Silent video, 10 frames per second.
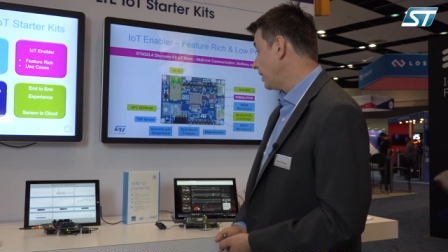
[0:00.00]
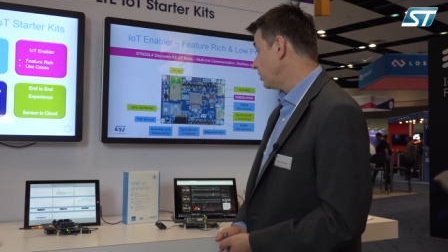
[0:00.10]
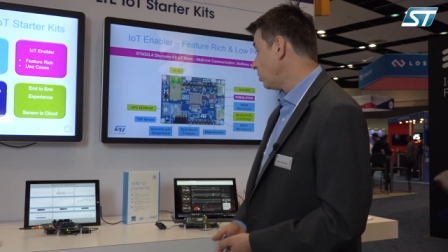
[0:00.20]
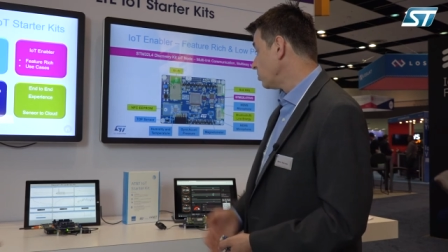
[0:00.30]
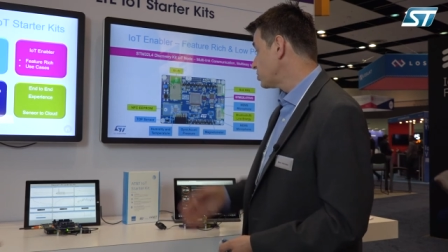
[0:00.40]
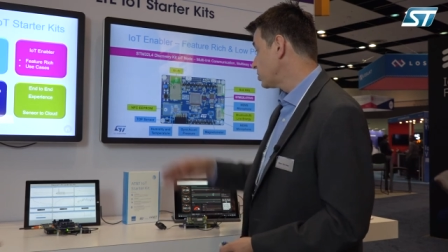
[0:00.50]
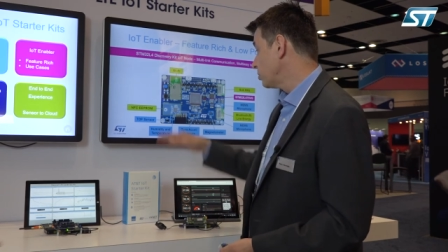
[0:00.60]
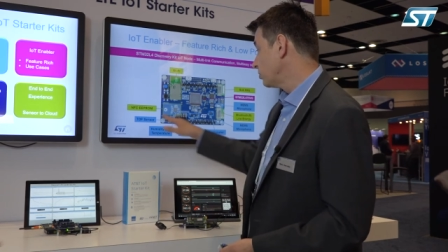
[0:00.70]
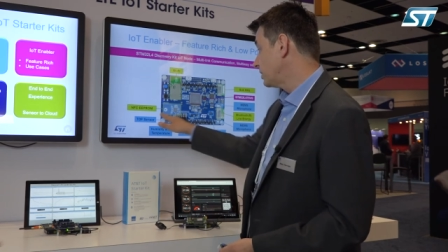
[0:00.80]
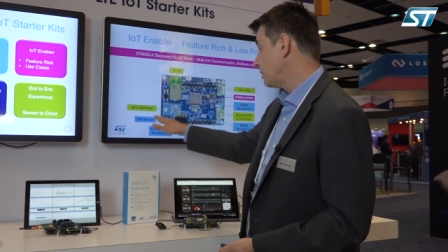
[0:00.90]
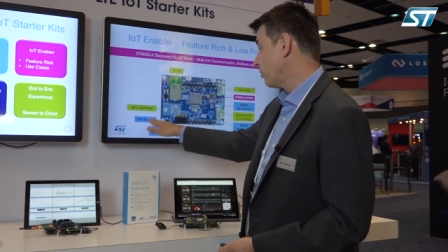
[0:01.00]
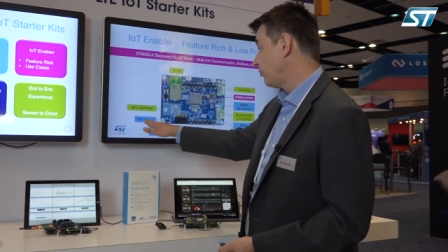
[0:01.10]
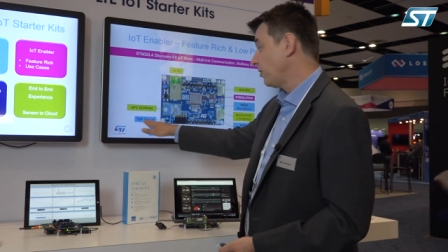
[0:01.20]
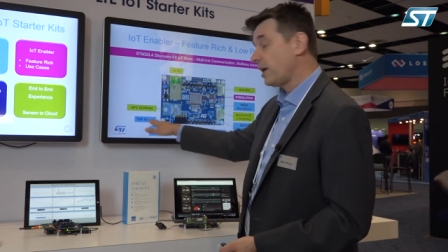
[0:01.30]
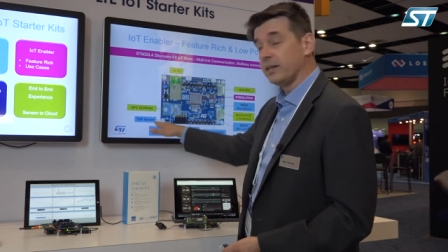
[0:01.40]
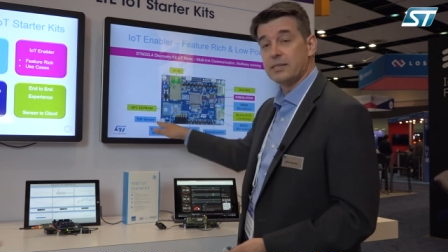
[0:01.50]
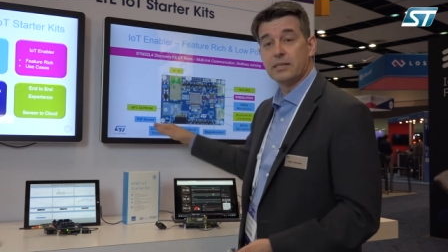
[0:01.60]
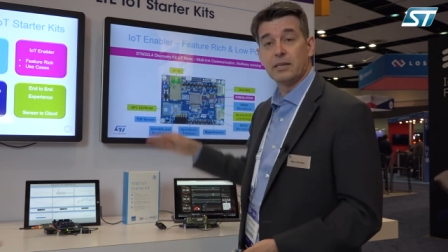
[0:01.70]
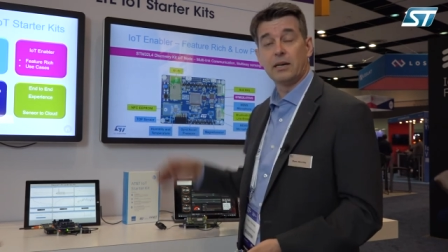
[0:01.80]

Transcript: and also time of flight.